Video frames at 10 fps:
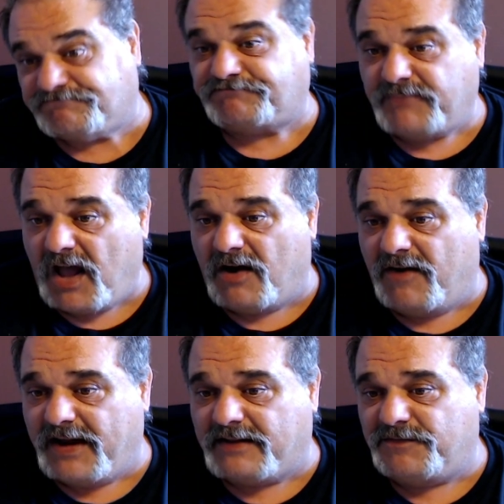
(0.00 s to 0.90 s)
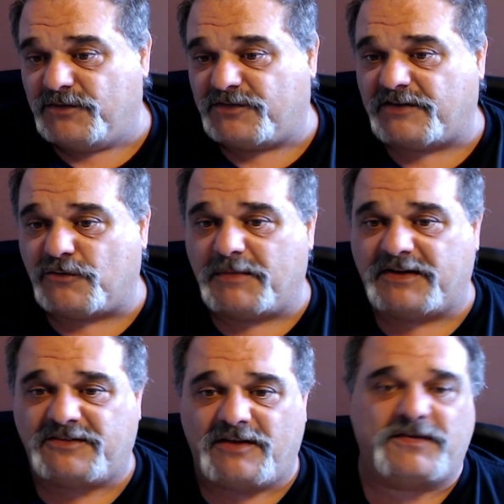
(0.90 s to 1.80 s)
Alright, if you say so
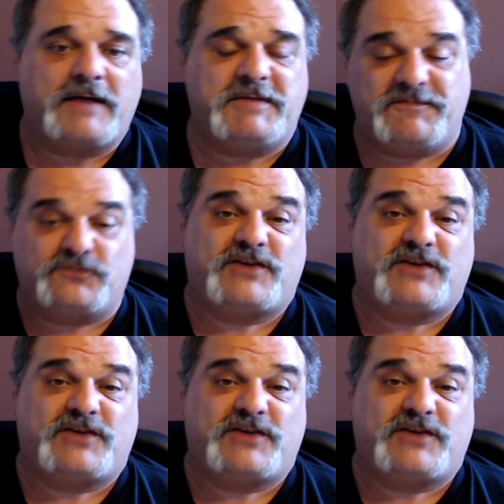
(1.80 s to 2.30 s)
myself. I mean, if you say